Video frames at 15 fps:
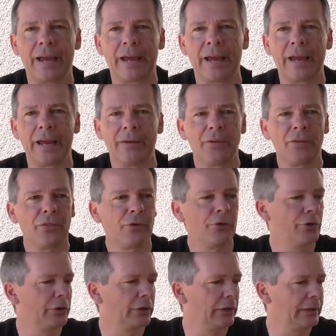and
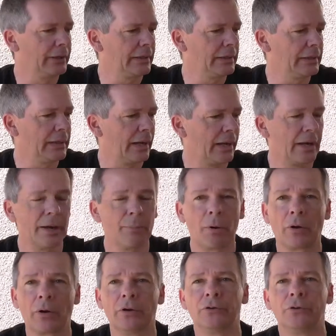thirdly I'm
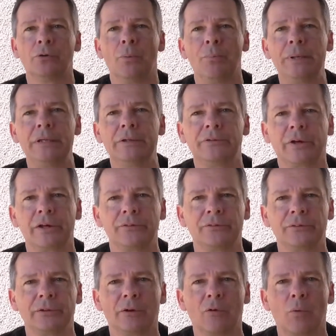going to do a beer
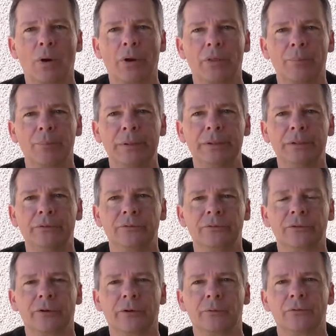tasting of one of the
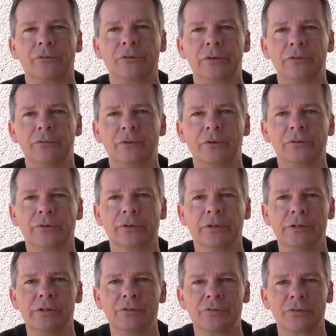beers that I received
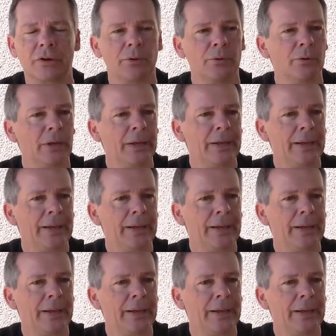recently. So